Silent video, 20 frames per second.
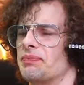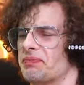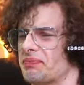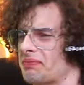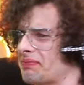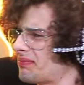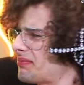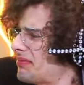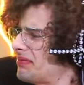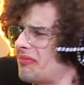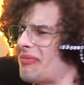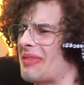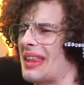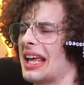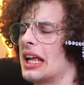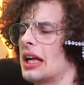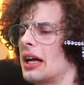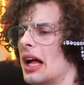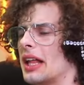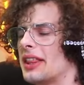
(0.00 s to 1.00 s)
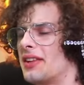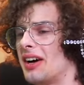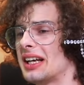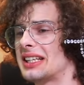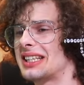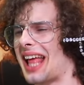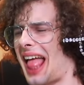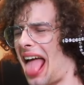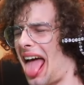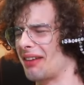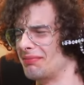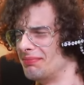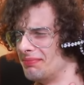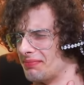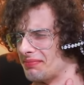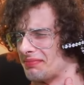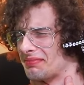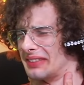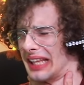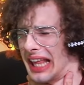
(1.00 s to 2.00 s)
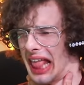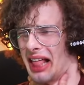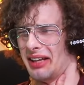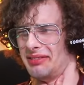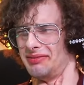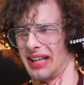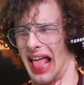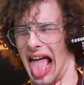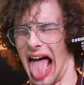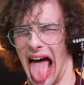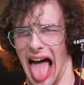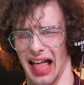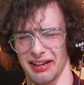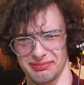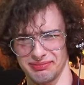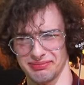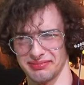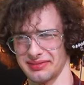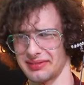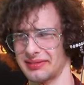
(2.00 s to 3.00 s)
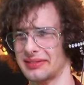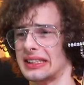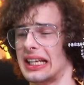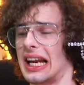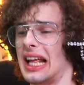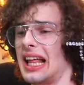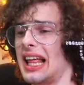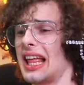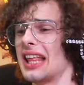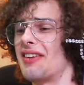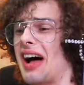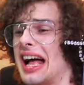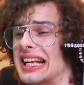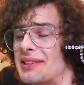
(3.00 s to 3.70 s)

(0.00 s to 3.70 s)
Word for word: I'm sorry, I think I lost my voice. A